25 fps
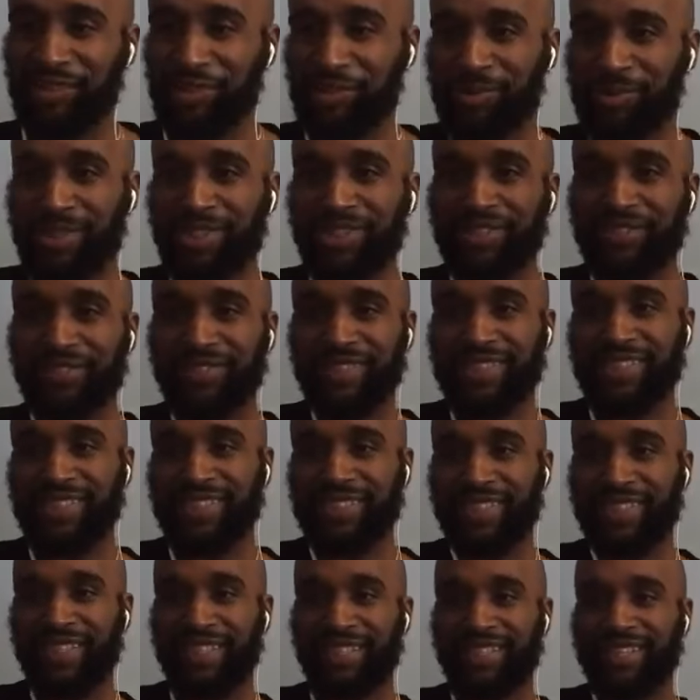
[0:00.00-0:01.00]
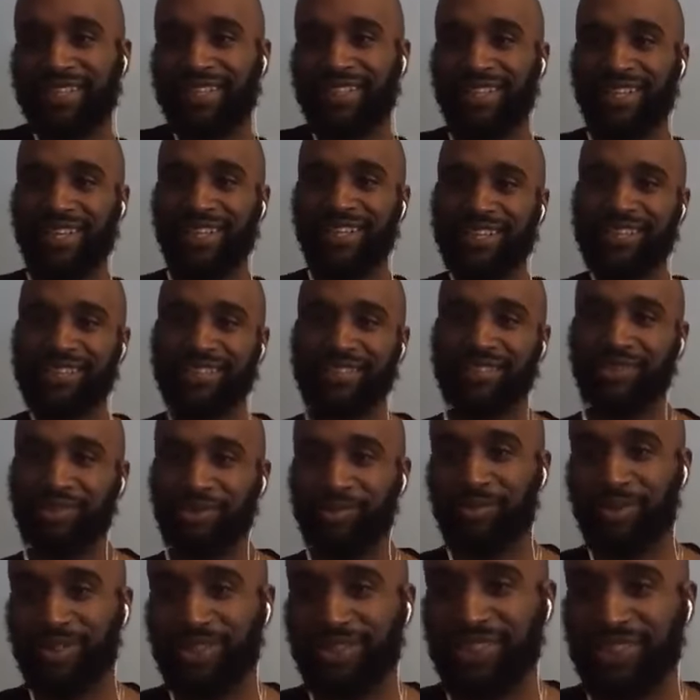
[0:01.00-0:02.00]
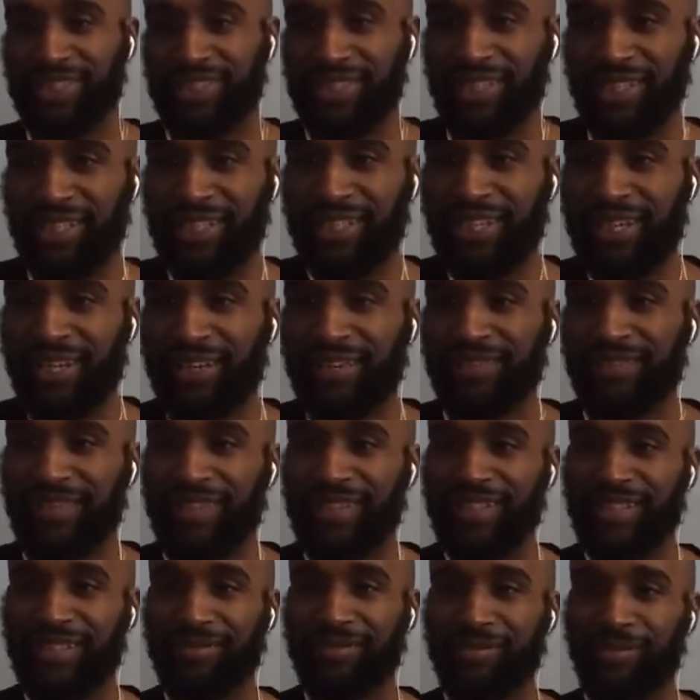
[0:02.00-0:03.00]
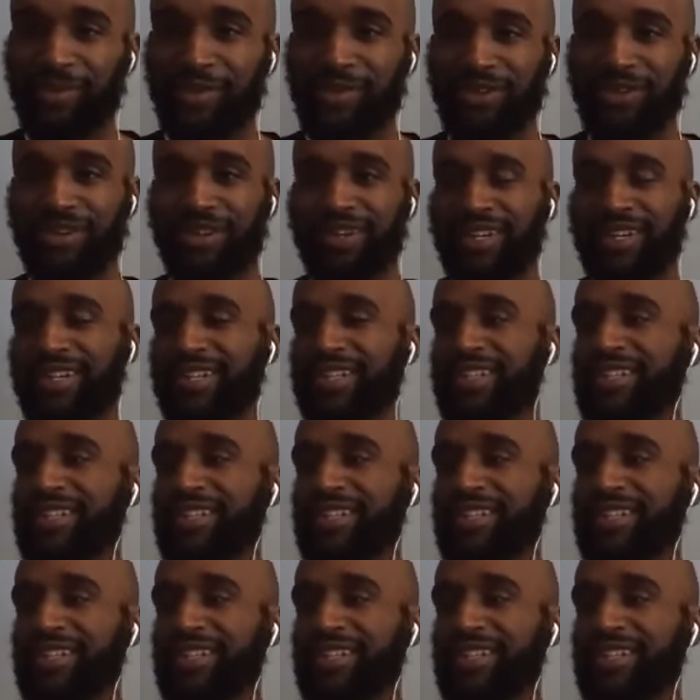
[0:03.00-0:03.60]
too much of a city. Connecticut's too much city life. I need more.